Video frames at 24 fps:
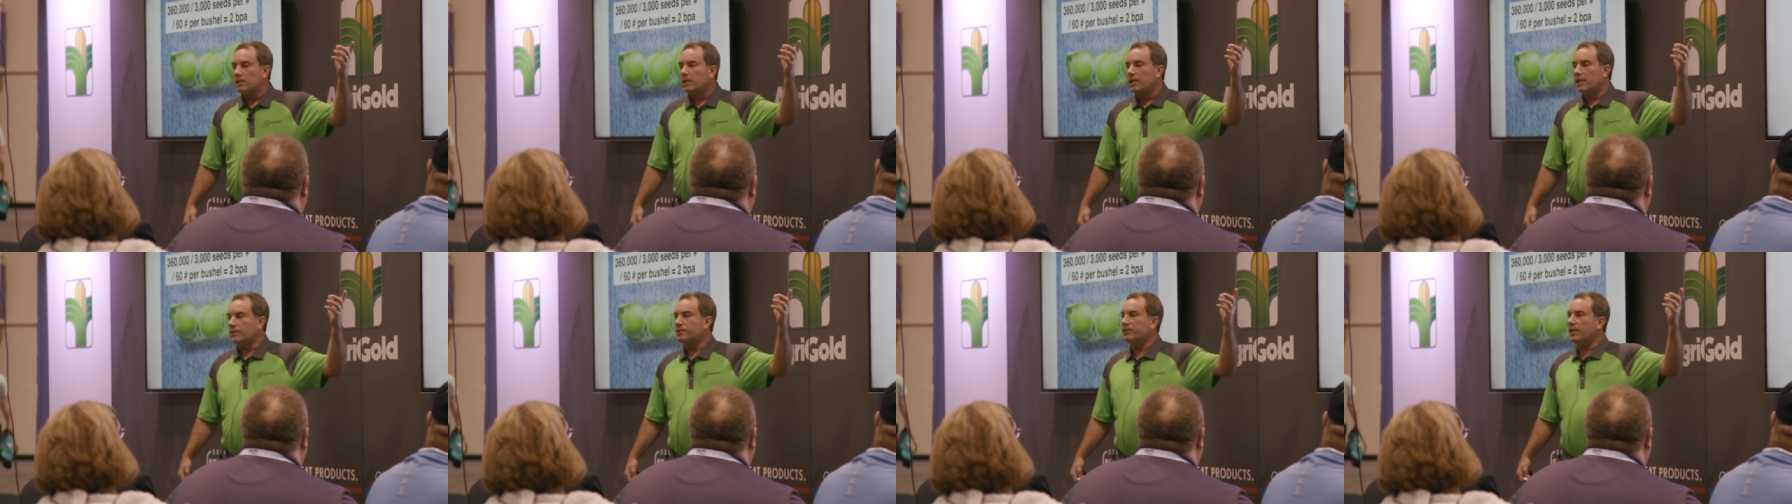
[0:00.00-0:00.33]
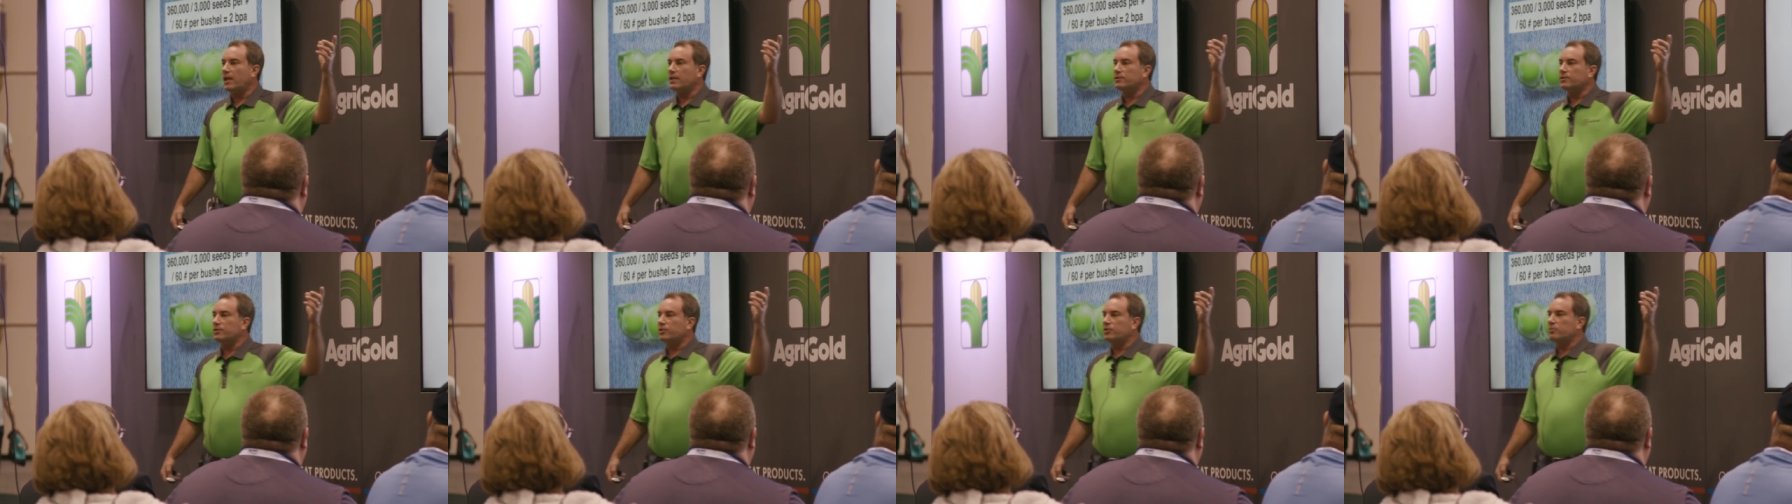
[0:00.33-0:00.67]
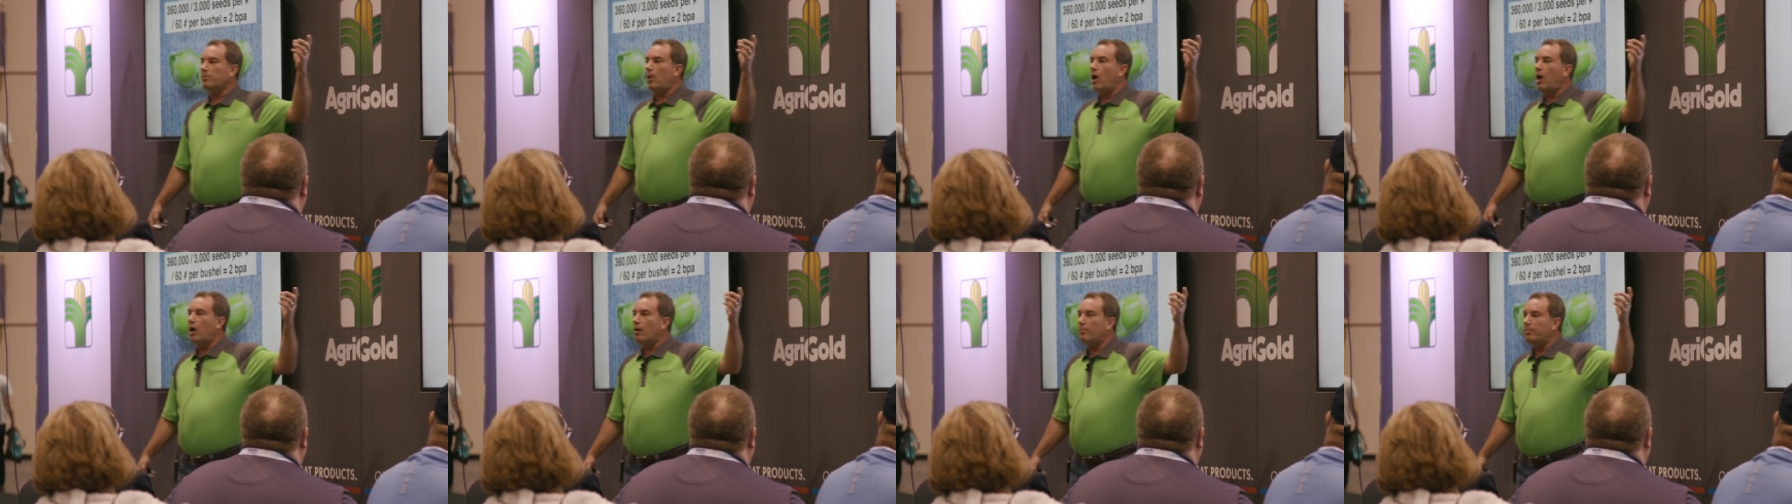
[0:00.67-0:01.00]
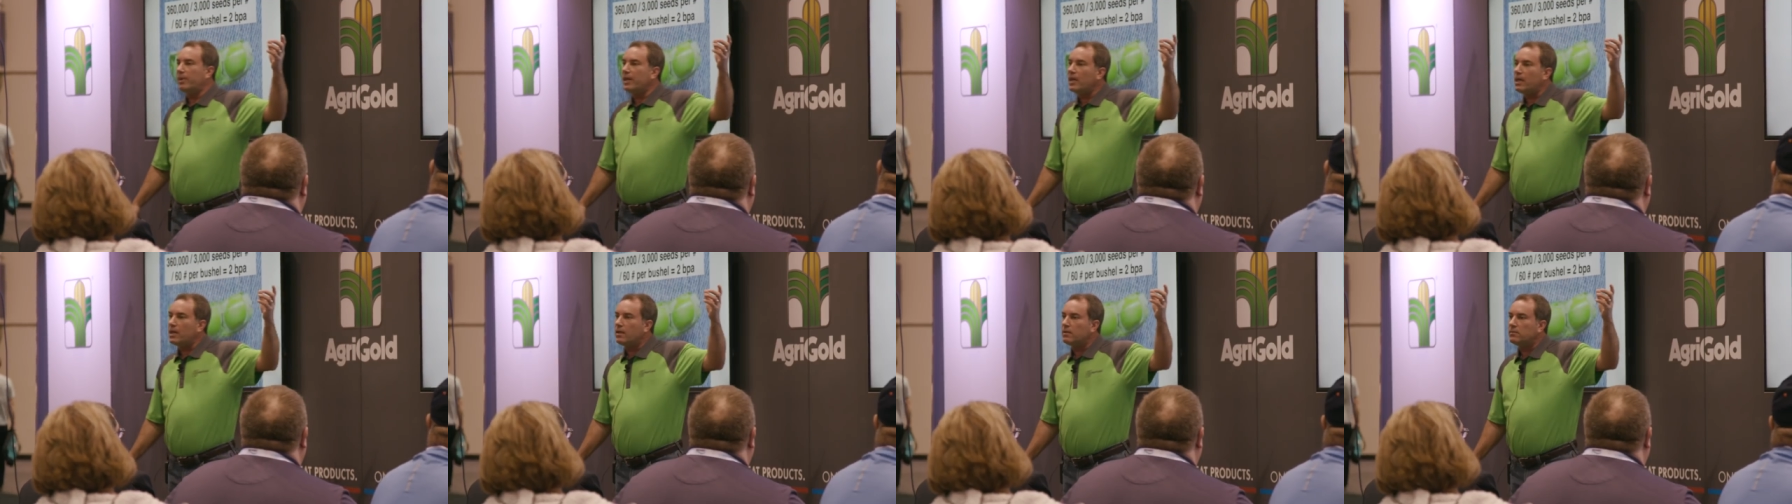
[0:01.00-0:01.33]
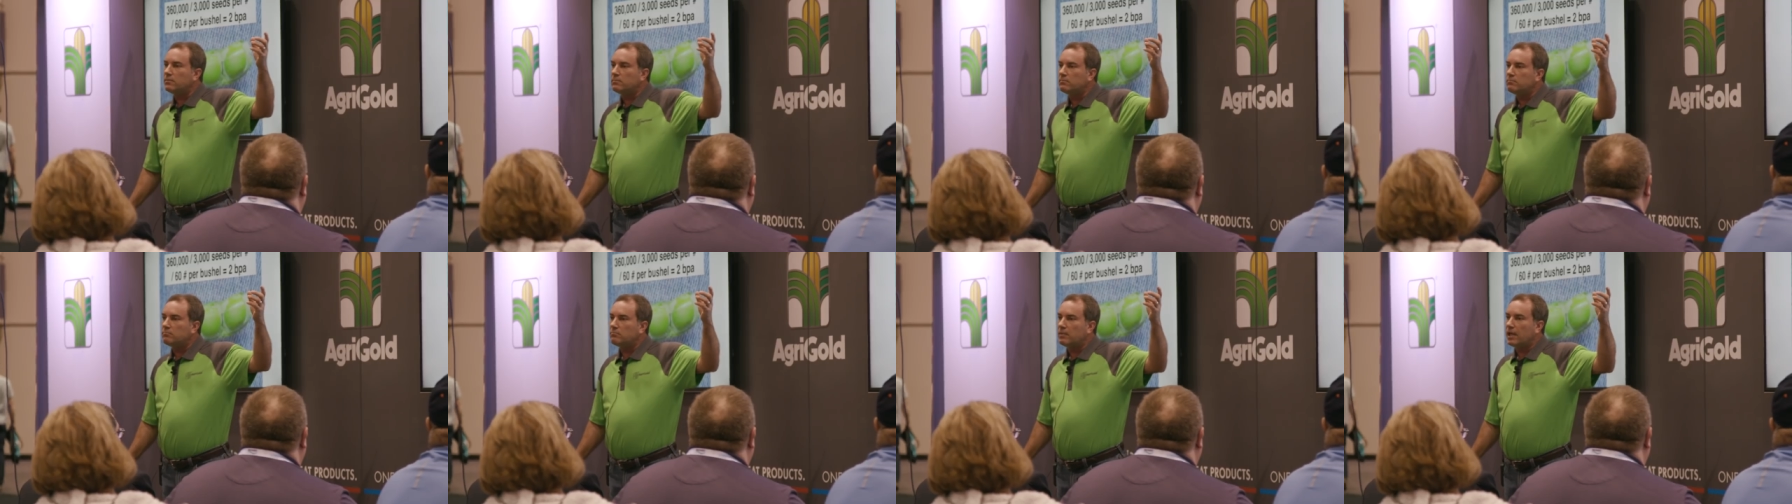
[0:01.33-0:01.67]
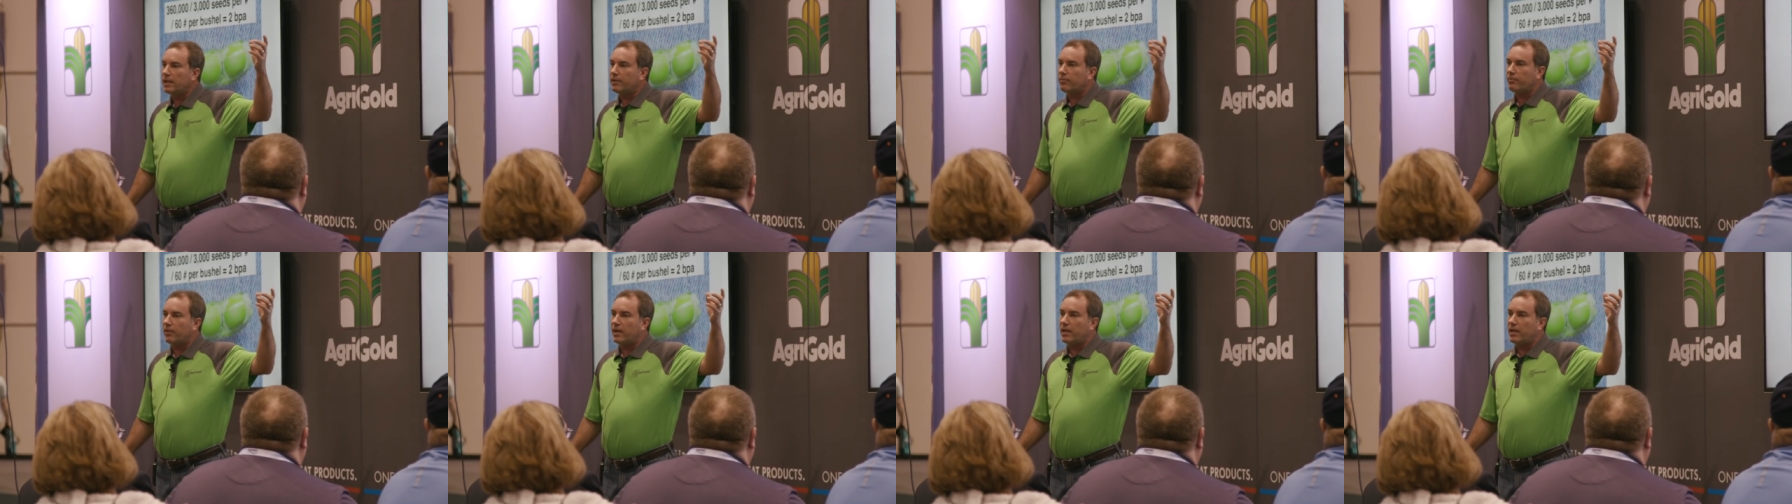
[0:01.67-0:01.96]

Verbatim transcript: Let's say it's a small bean at